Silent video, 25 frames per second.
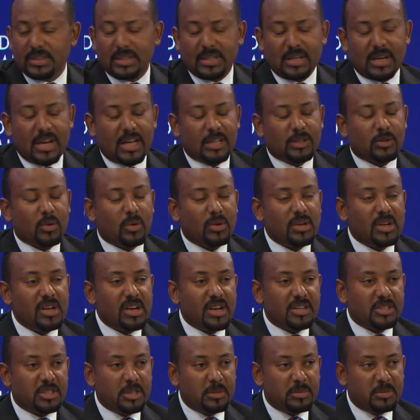Not only
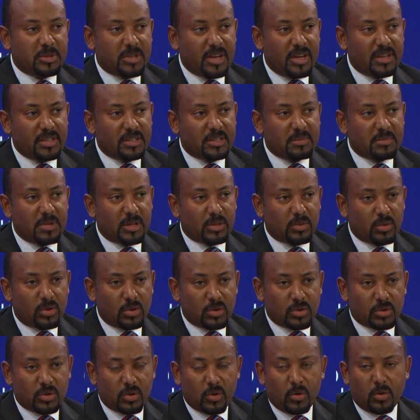leadership change, but
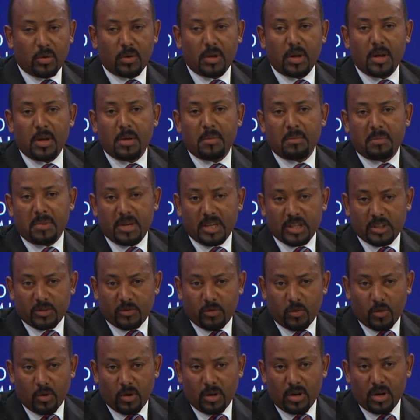also
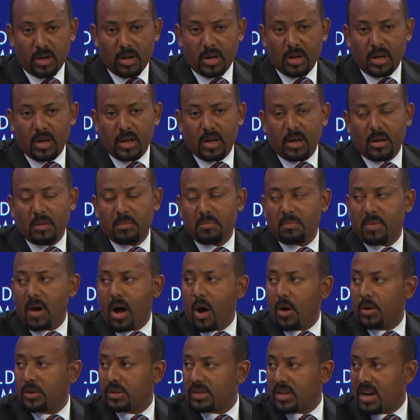peaceful
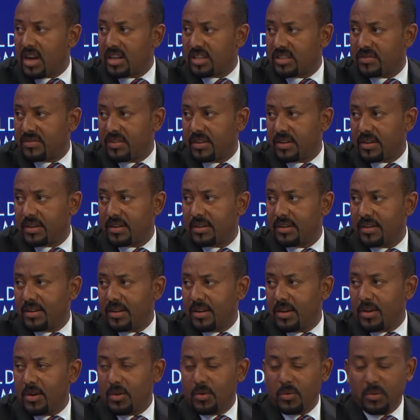power transfer,
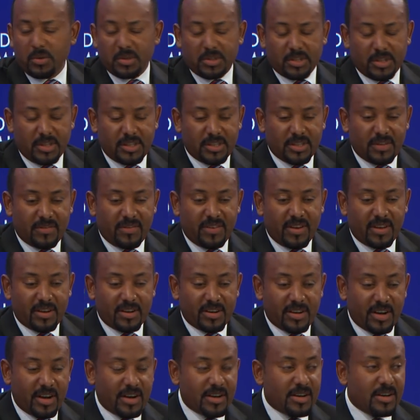which is a very
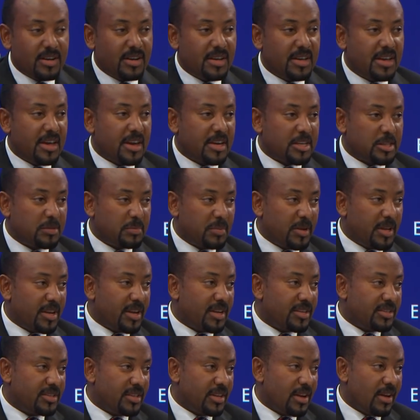rare
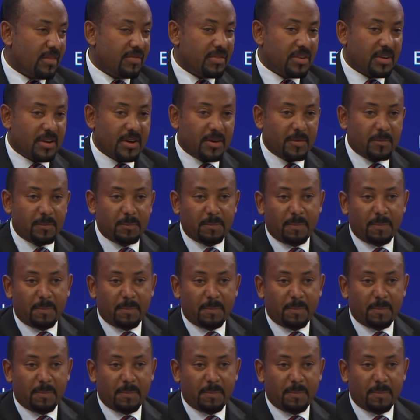experience in Africa.